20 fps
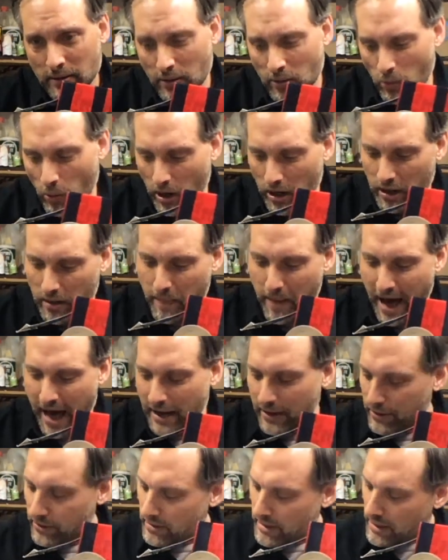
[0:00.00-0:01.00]
one of the
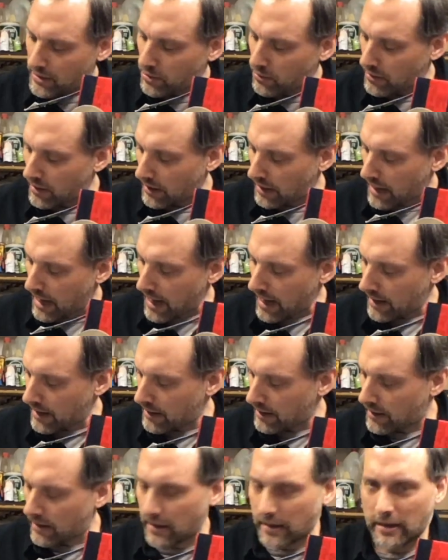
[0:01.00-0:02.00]
patterns that you can get
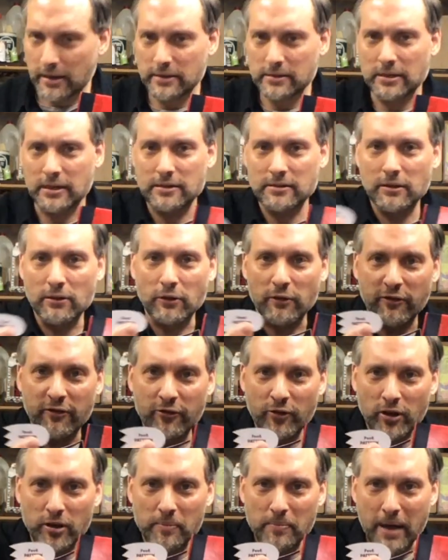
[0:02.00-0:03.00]
is this little
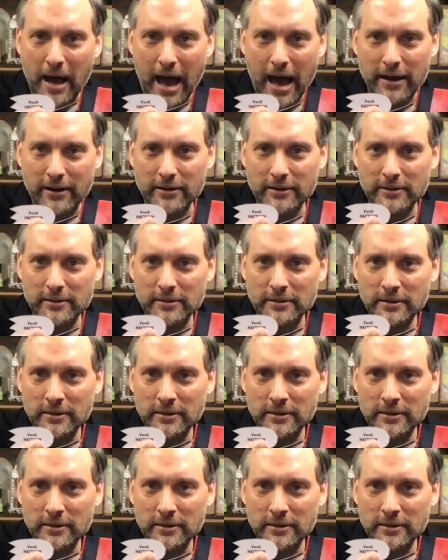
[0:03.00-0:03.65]
foot pattern.